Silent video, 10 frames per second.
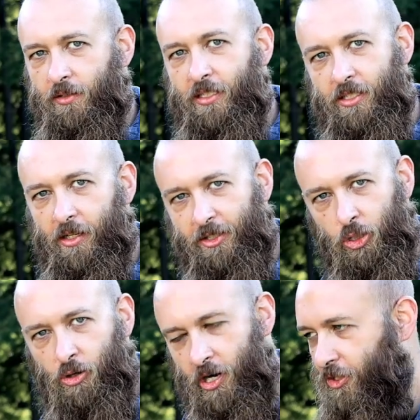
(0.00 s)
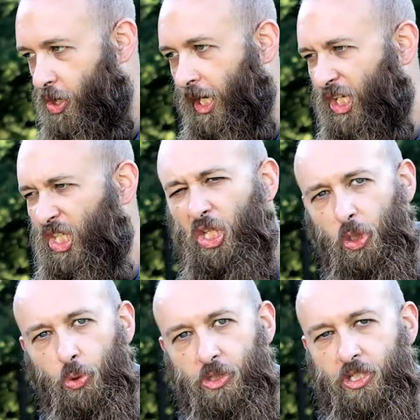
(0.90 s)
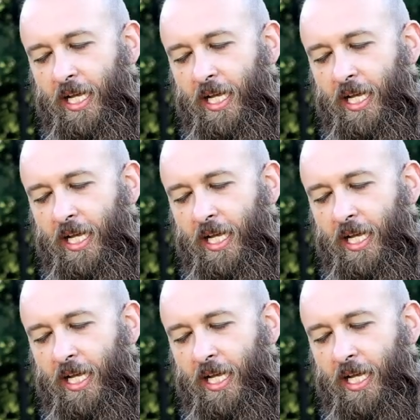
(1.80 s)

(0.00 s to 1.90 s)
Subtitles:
these little trunks, are huge